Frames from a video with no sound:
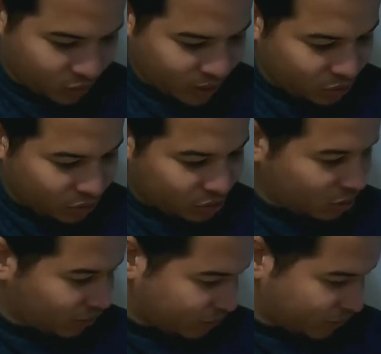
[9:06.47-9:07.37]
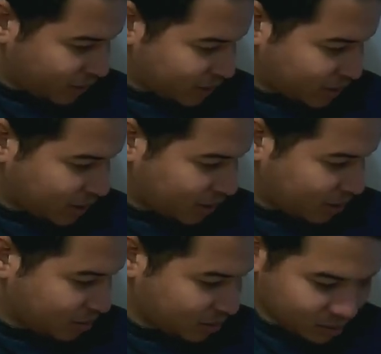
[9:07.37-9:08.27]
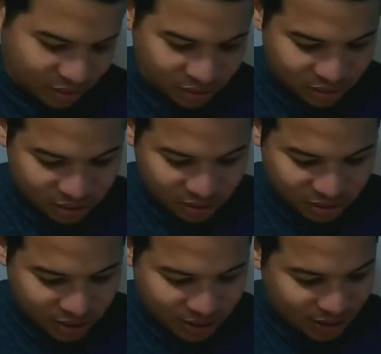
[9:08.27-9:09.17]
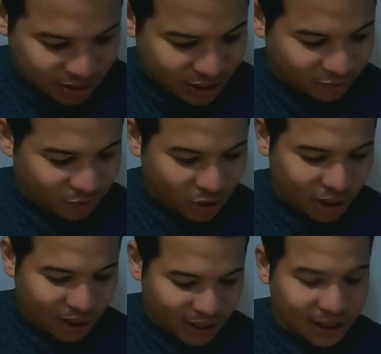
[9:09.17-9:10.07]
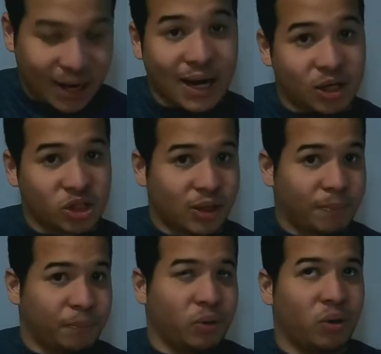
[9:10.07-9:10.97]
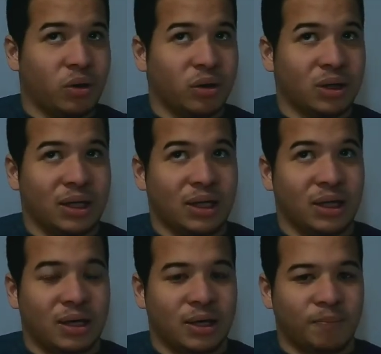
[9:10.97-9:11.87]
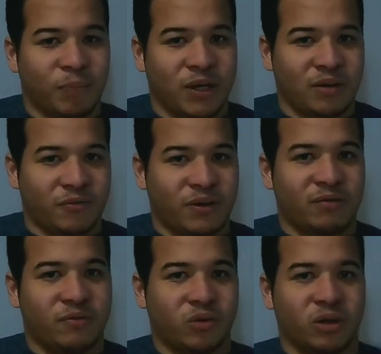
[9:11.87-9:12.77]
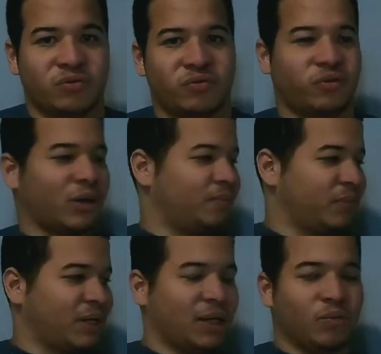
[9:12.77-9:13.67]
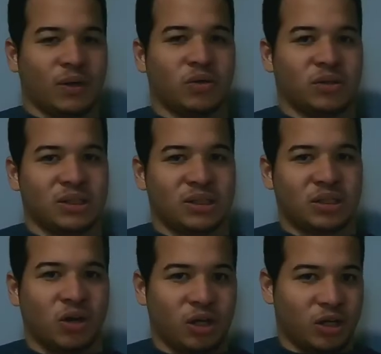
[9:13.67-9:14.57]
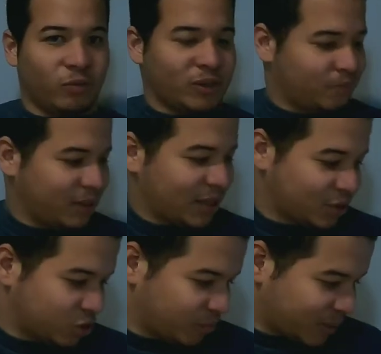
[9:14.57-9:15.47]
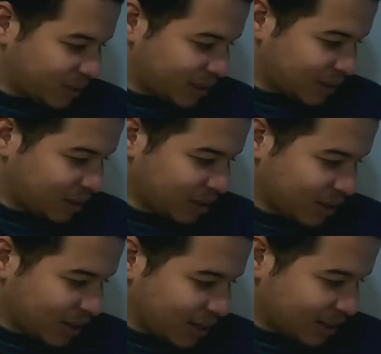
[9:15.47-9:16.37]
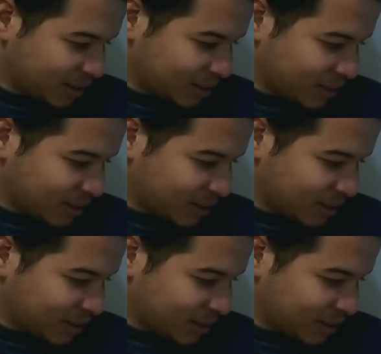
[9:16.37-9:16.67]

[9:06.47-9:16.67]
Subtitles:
those orphan files are, and then if not, I can actually pull the EFI folder from the Windows installer USB that I just plugged in, and